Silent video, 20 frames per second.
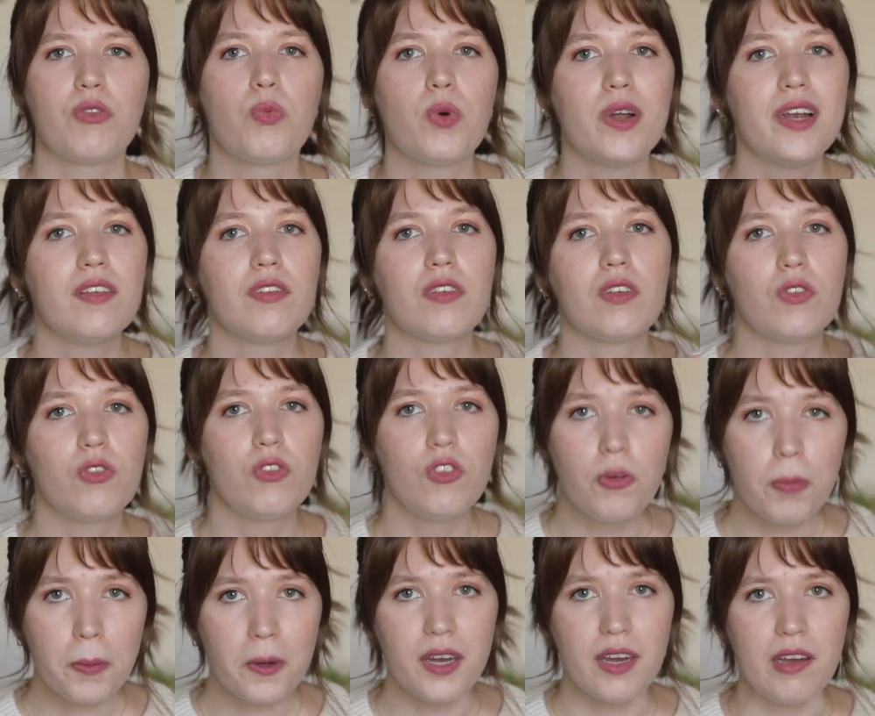One is
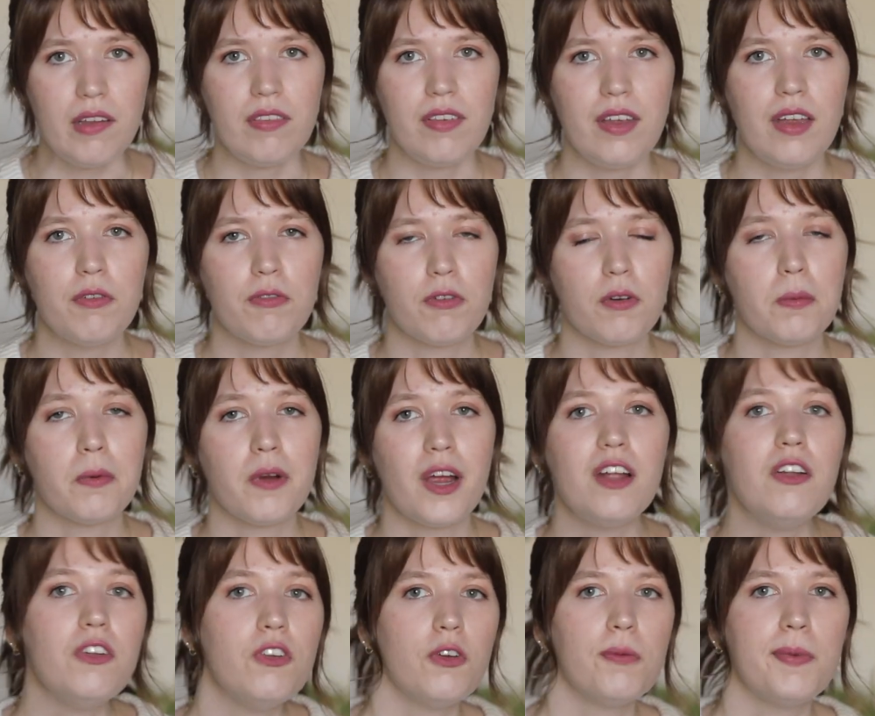super easy for
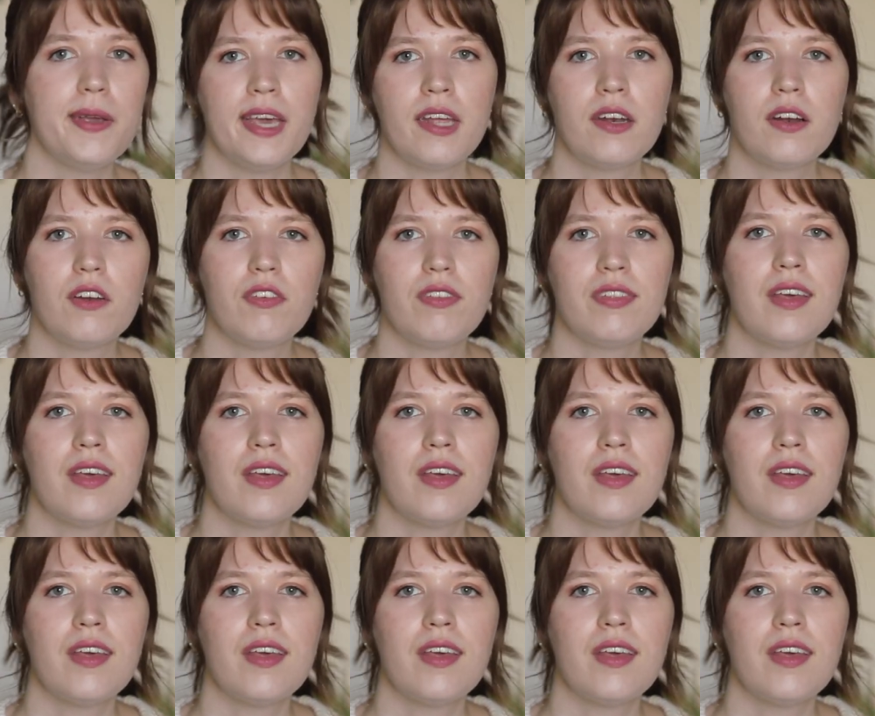brand new beginners.